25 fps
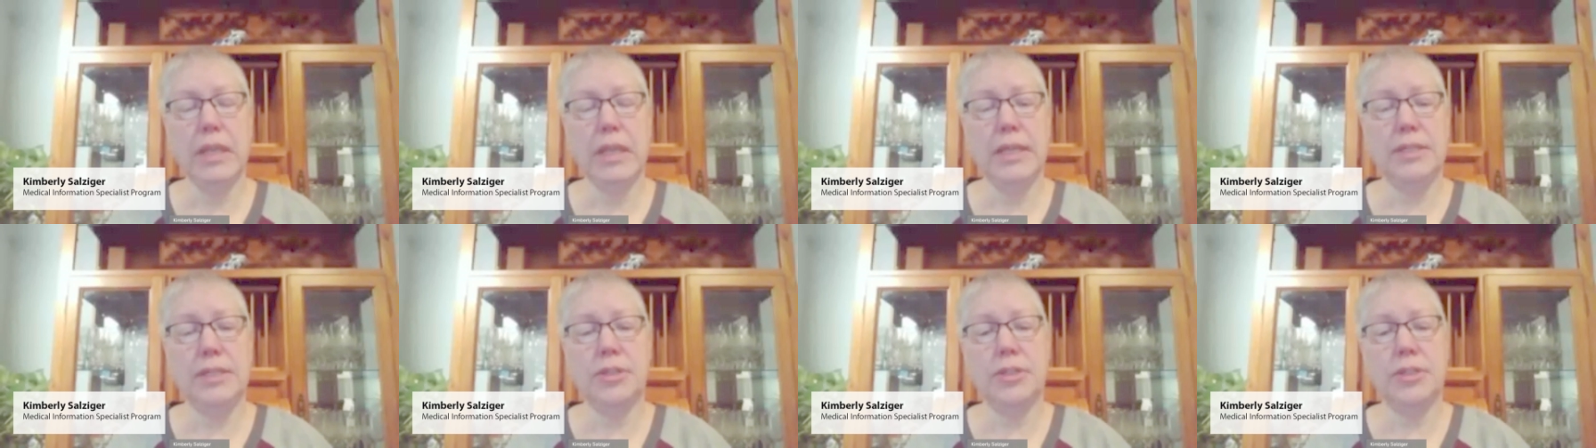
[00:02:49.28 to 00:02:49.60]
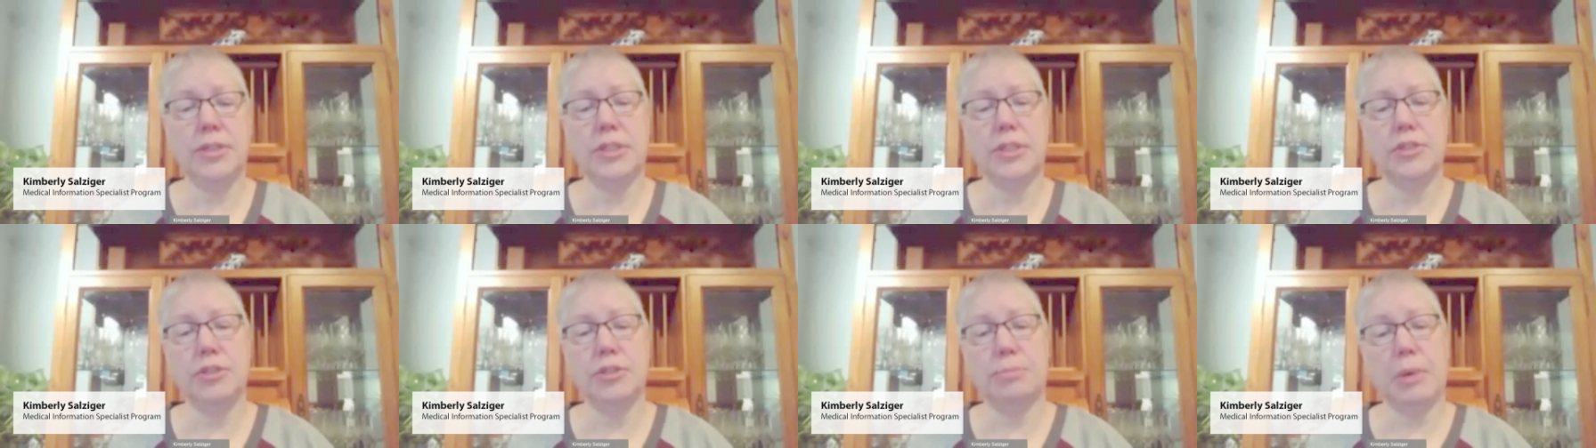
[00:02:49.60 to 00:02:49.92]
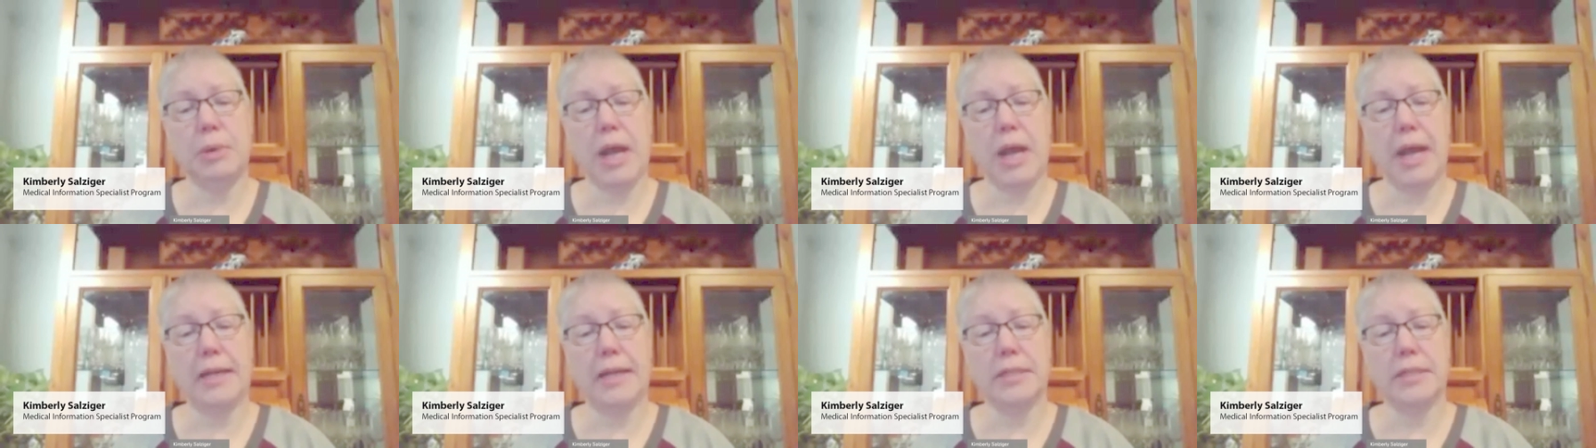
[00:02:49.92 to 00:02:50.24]
and you did your
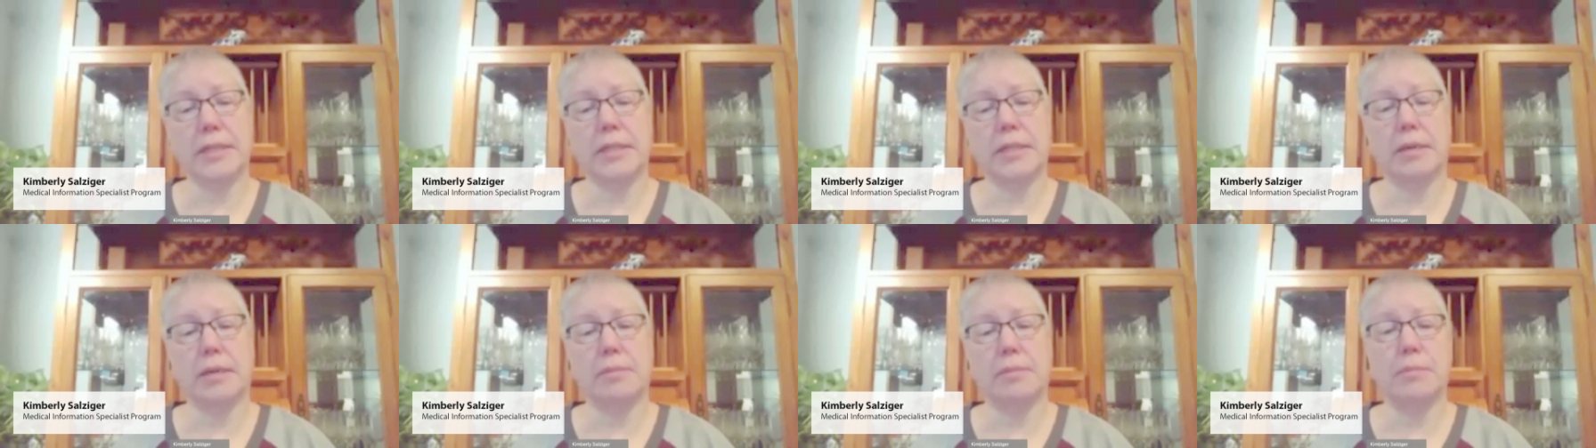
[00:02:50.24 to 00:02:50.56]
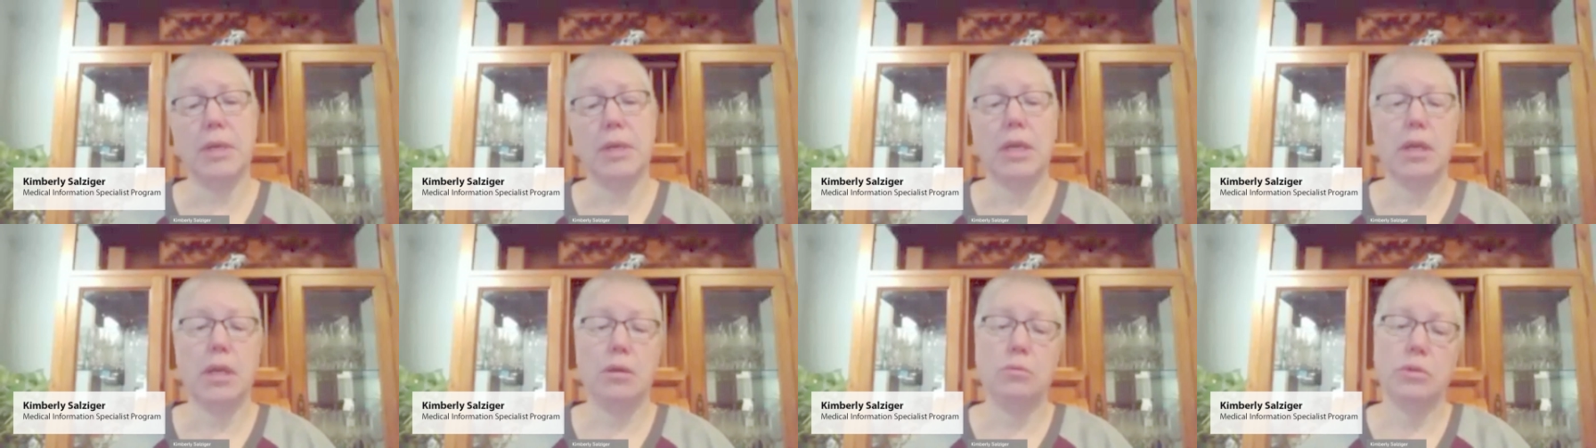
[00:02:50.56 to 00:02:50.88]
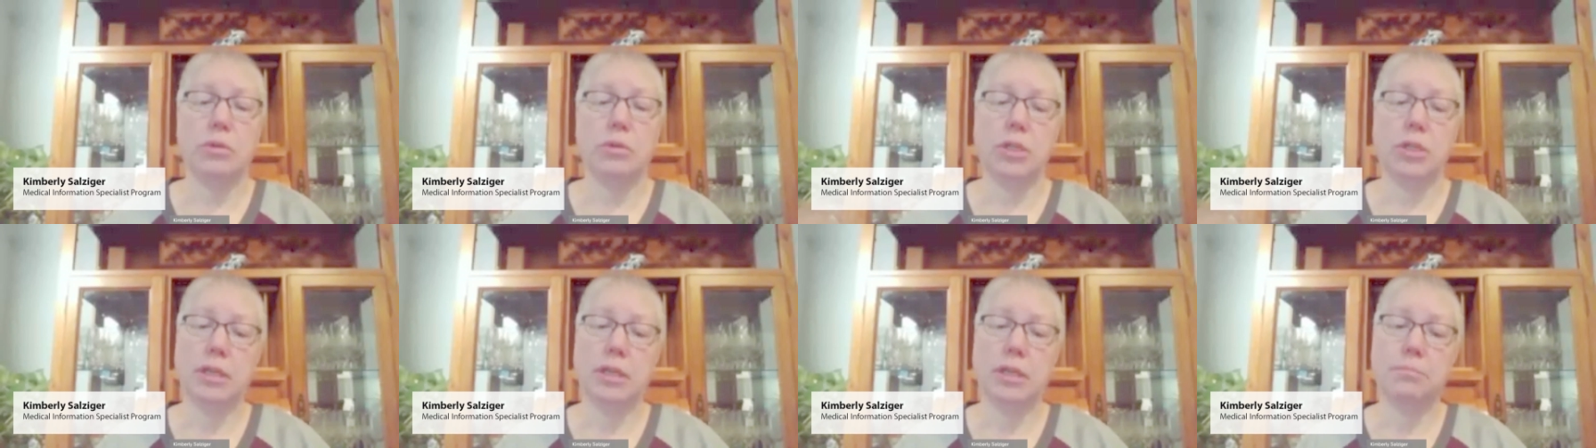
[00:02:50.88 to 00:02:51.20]
practicum,
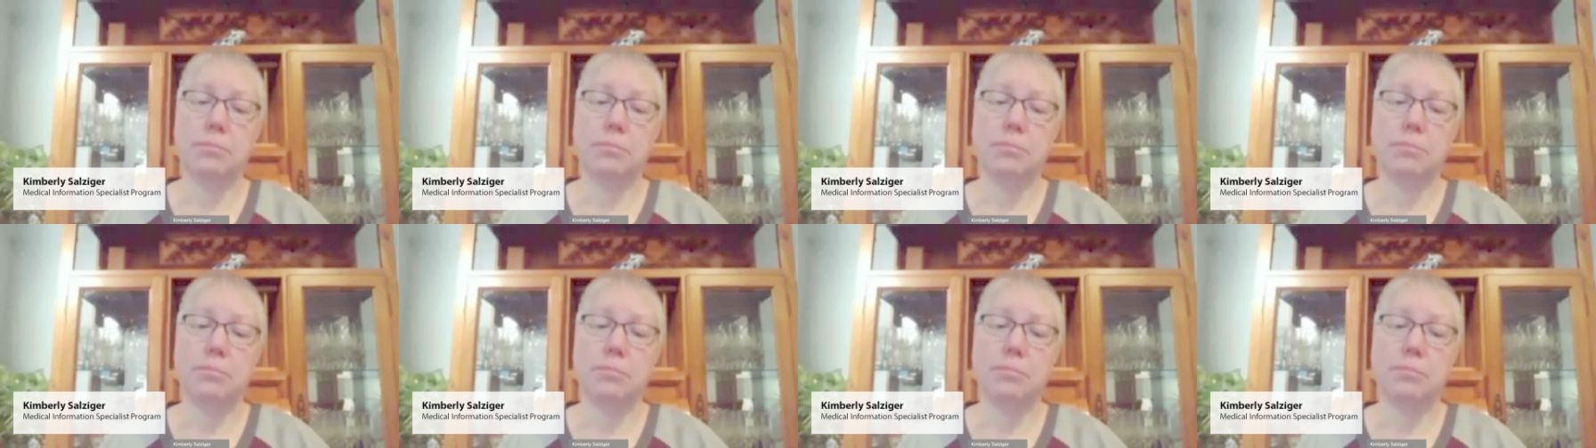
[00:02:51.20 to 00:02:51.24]
when you